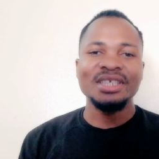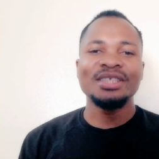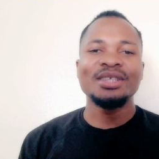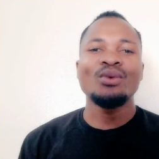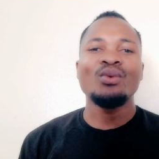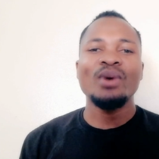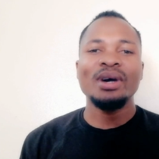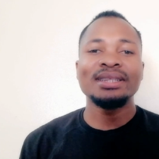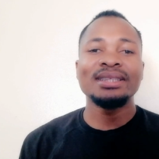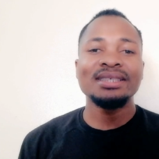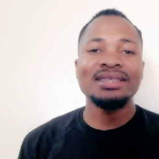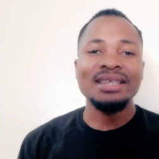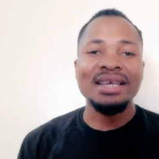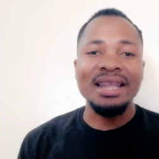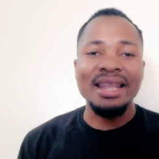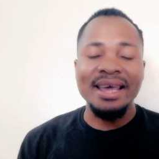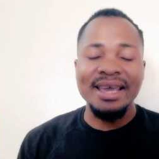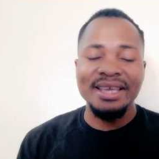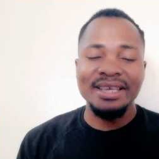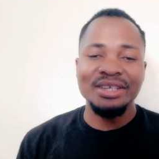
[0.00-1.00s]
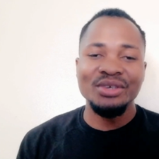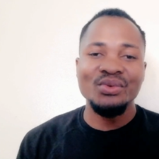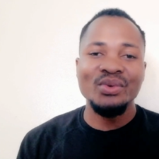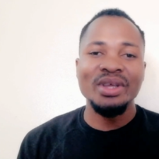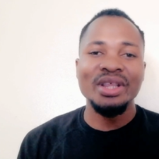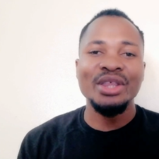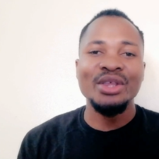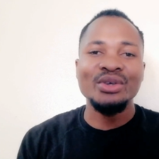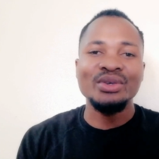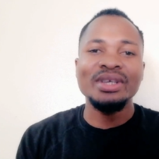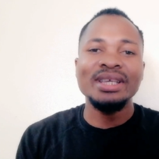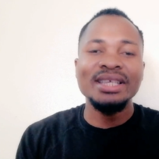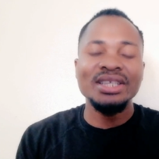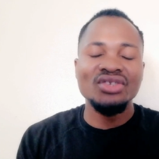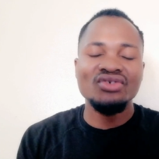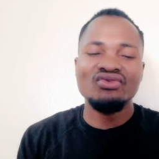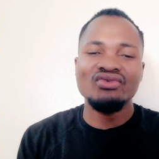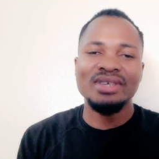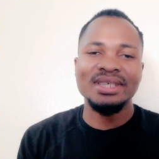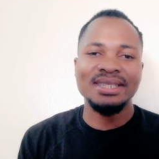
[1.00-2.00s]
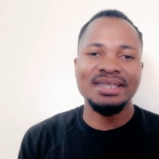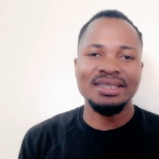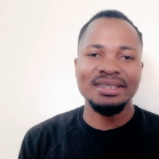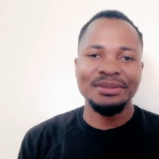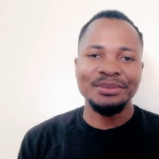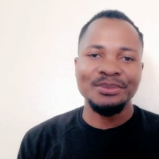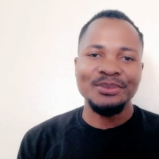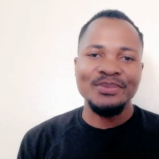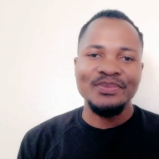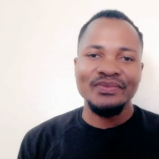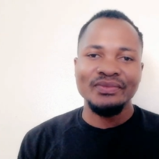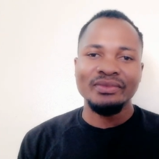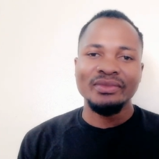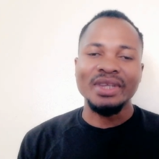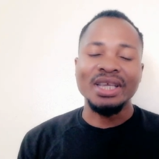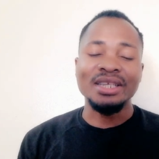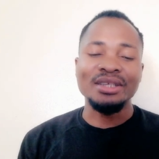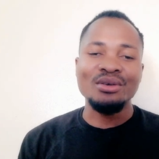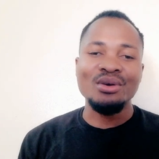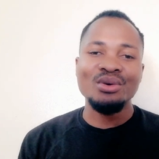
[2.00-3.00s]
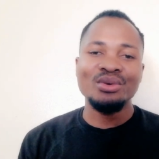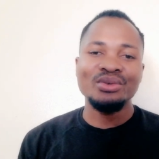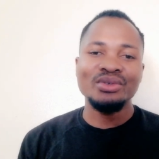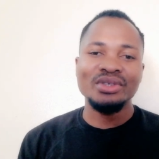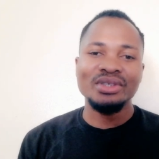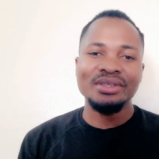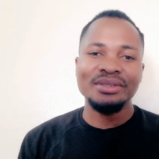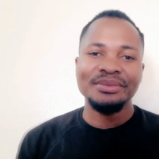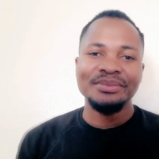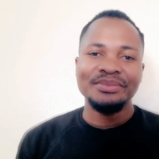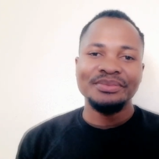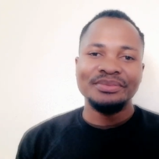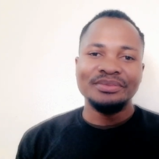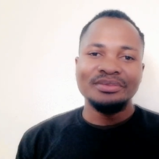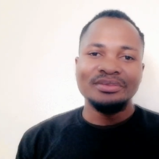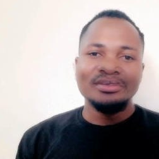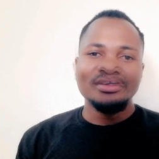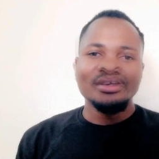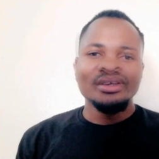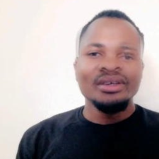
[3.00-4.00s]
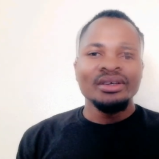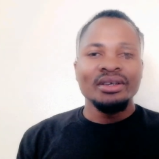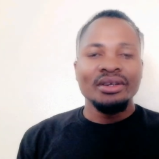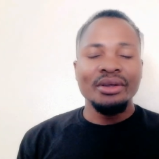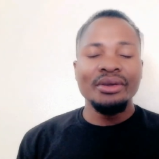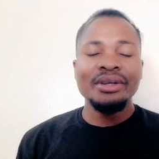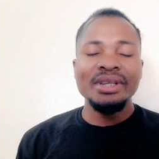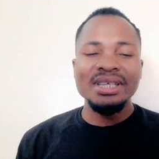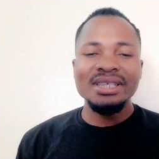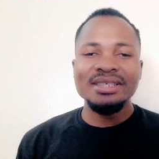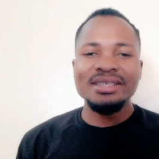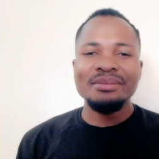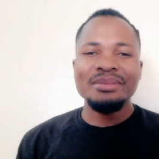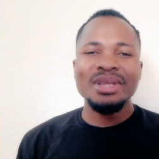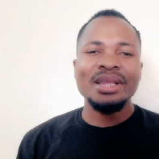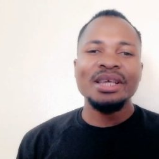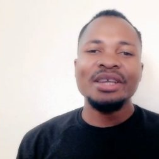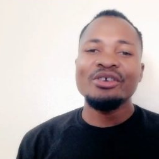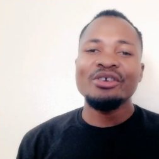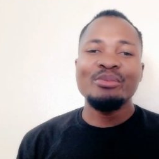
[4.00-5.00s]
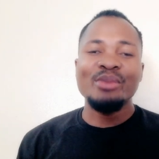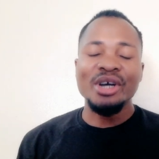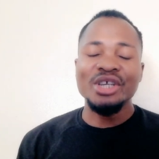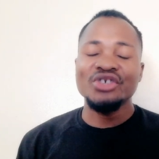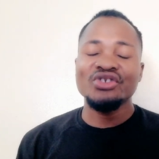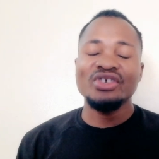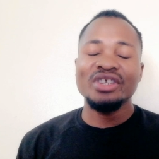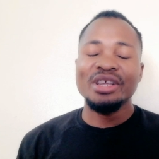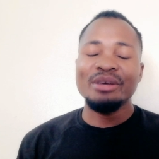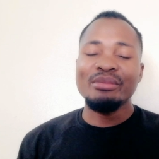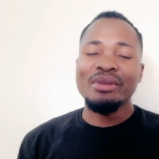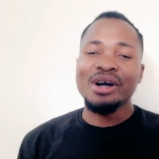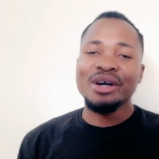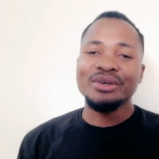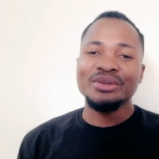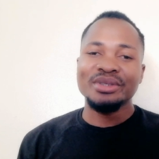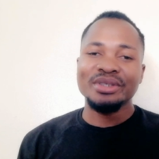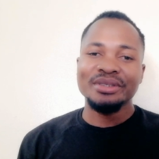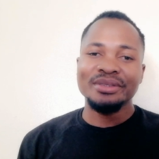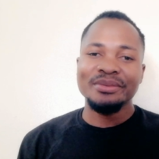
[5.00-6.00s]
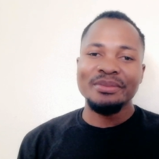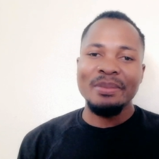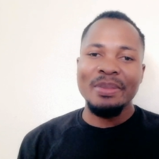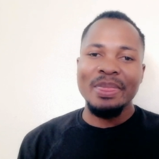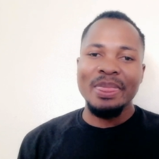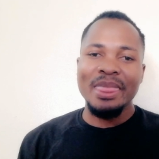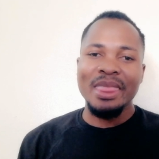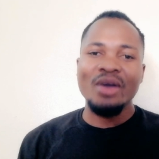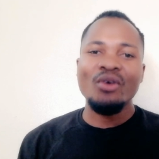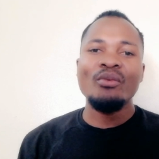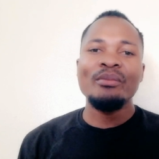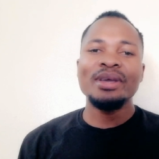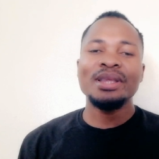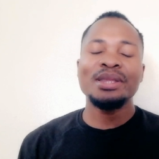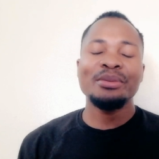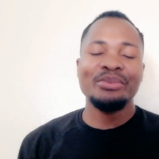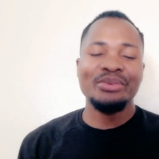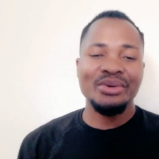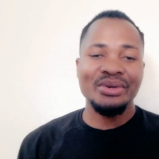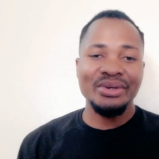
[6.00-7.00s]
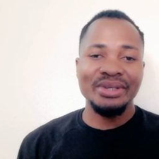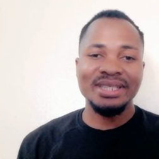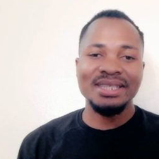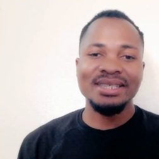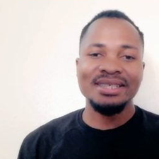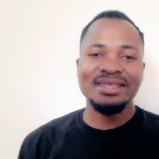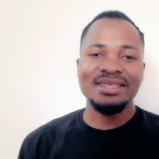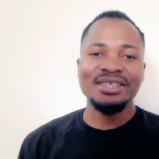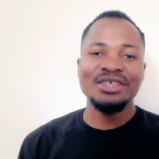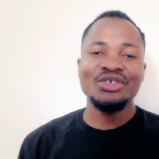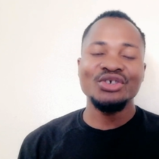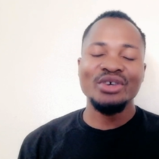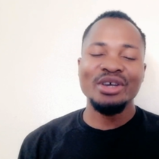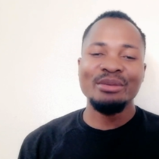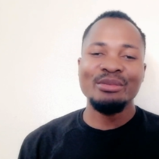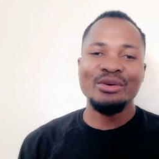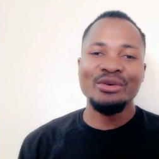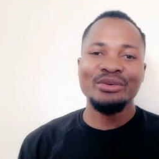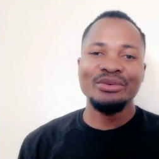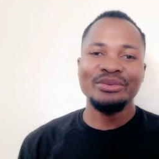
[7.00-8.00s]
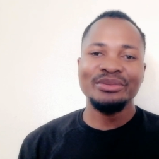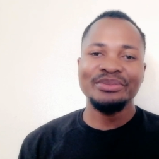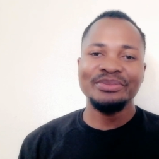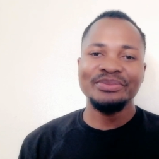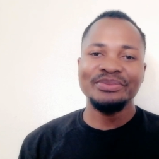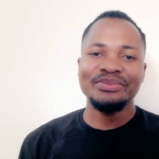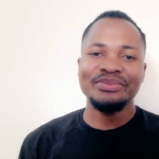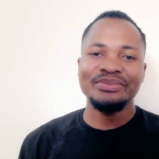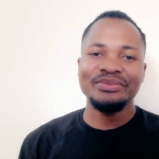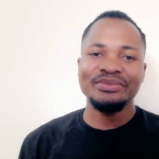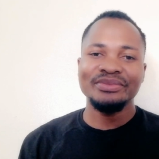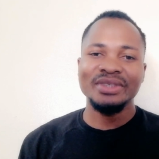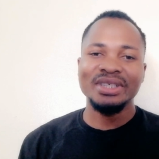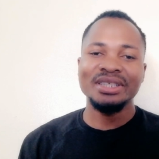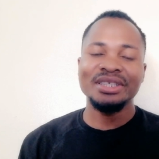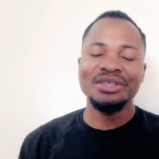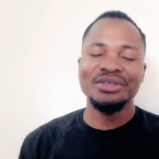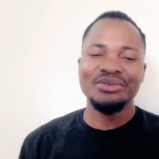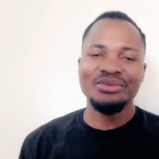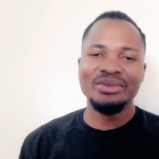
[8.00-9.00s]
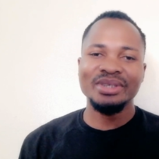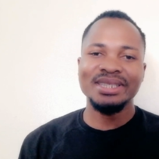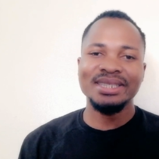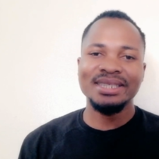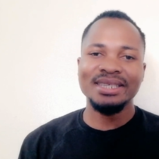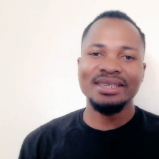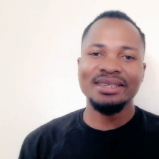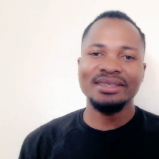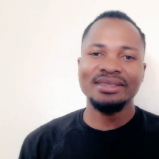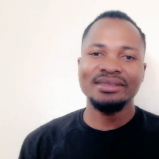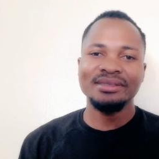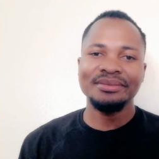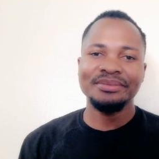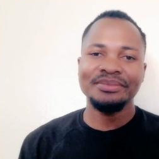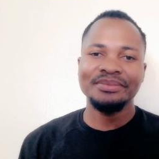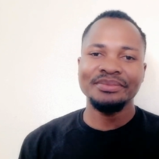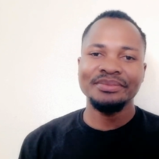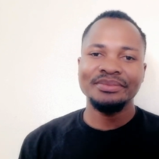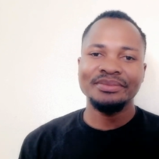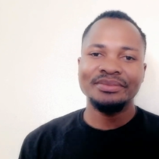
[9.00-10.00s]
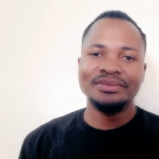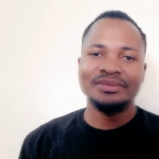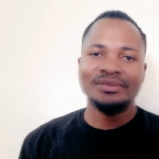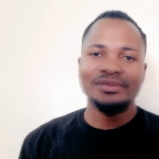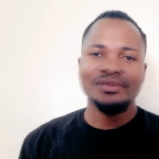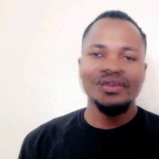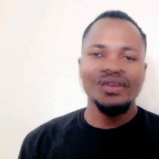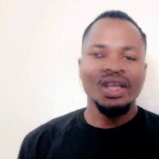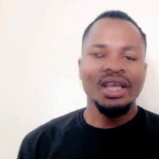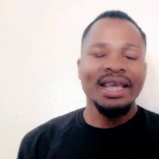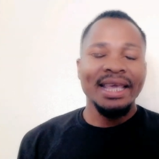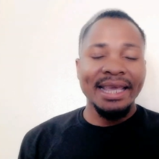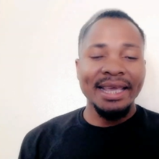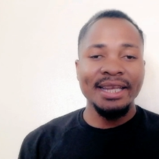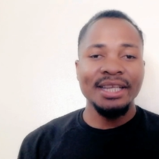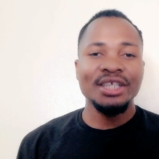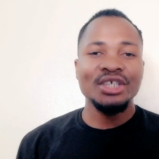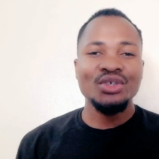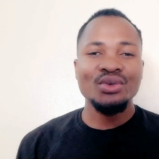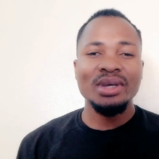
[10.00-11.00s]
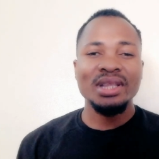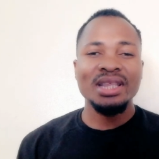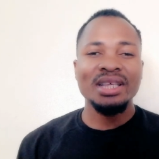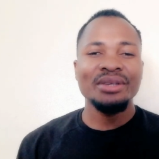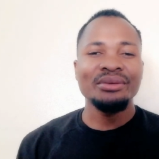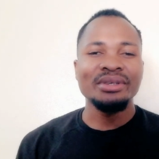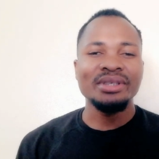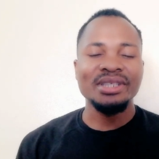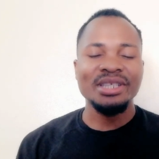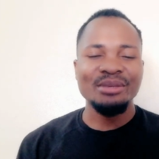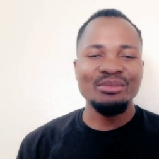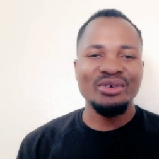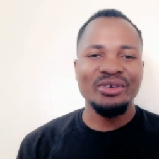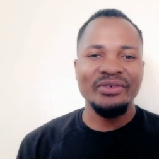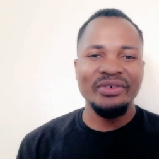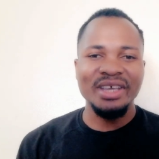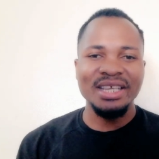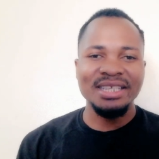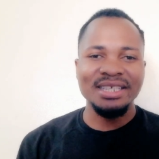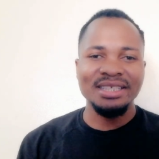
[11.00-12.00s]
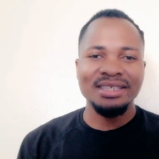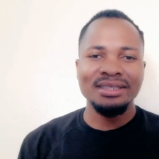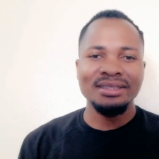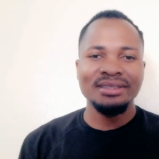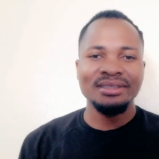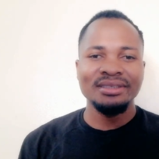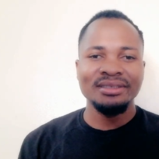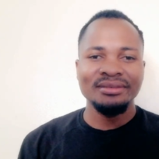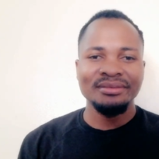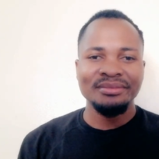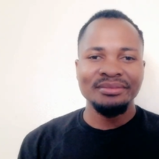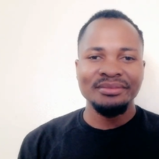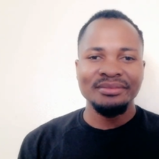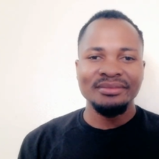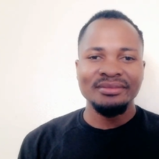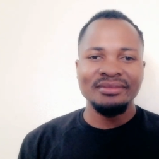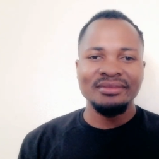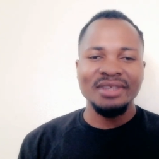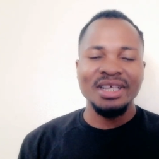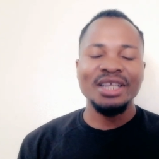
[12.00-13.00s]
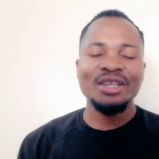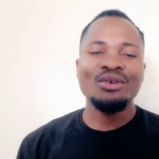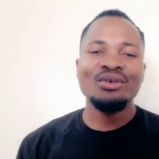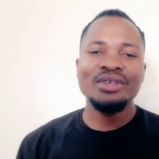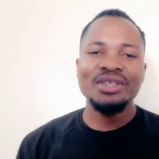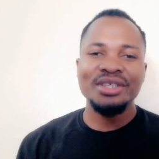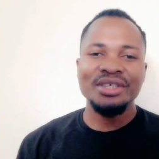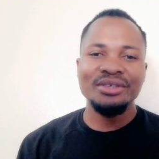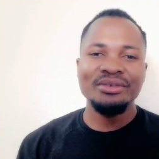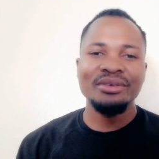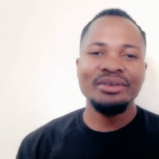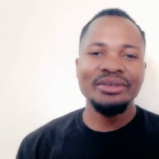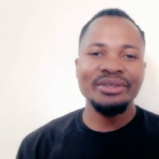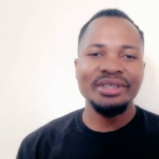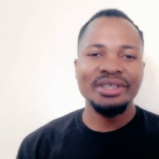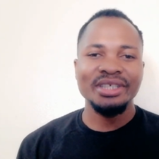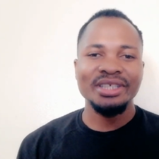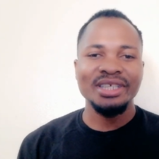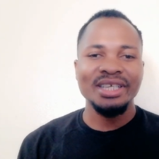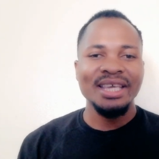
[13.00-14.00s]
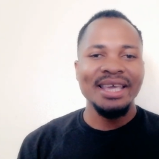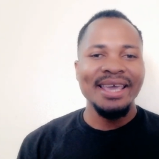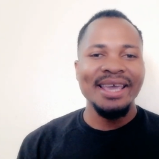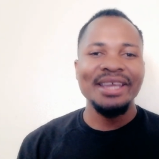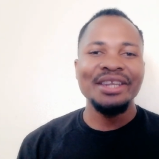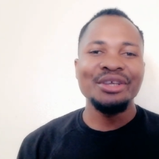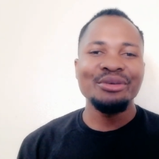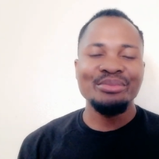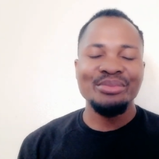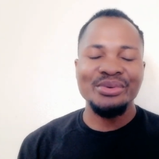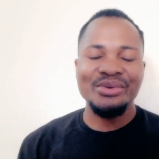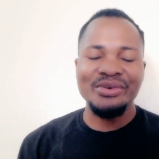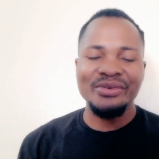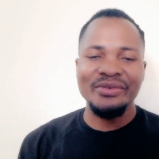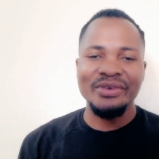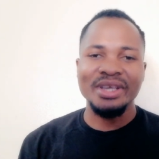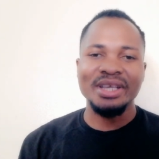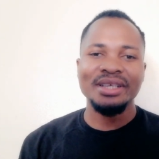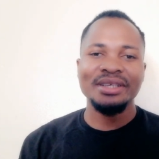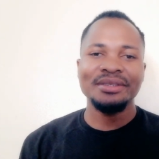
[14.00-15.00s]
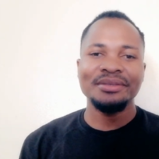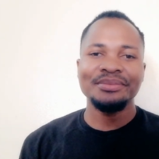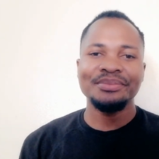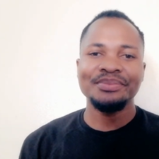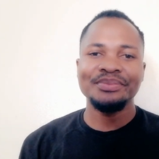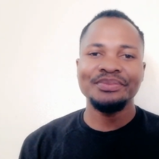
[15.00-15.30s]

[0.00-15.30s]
is the one that aligns with your interests and goals. Learning something that you are passionate about will make the process enjoyable and interesting, and ensure that you stay motivated and continue learning and improving.